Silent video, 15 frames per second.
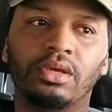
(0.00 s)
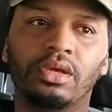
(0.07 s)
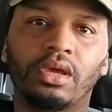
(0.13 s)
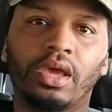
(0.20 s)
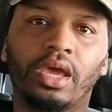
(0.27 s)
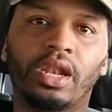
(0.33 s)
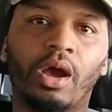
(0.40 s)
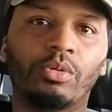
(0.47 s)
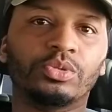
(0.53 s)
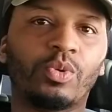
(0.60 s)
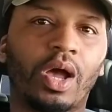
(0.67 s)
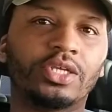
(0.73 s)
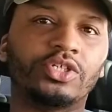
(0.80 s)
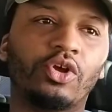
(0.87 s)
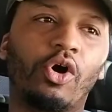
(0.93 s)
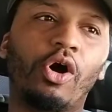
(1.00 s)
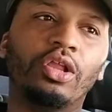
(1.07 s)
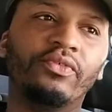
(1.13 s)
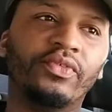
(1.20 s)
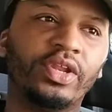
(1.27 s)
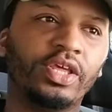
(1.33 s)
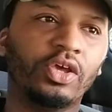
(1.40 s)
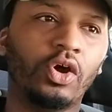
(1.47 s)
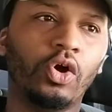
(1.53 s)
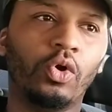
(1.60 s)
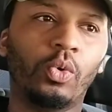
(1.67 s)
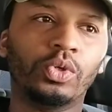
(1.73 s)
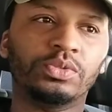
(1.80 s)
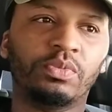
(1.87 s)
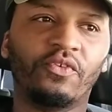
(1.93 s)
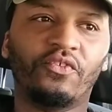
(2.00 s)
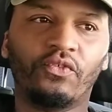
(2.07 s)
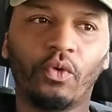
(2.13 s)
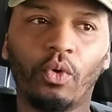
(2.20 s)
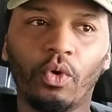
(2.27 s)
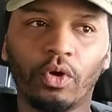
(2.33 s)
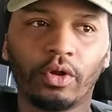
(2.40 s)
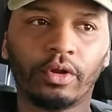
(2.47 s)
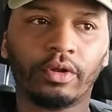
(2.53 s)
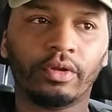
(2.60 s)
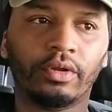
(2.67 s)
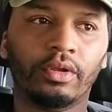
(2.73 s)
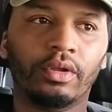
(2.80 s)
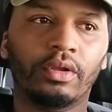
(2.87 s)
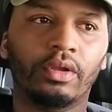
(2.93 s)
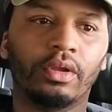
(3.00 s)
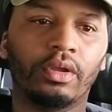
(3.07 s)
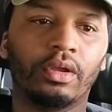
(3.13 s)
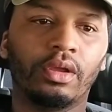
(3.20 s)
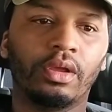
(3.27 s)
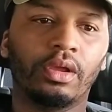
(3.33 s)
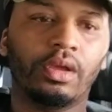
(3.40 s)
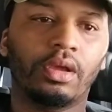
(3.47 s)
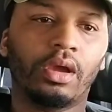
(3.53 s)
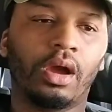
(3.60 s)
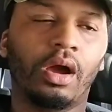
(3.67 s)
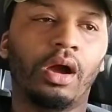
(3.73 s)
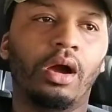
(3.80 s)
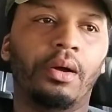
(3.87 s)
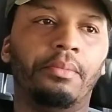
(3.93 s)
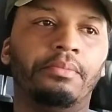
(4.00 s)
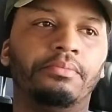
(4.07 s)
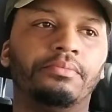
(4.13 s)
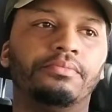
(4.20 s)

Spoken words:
And I was watching all the videos before. On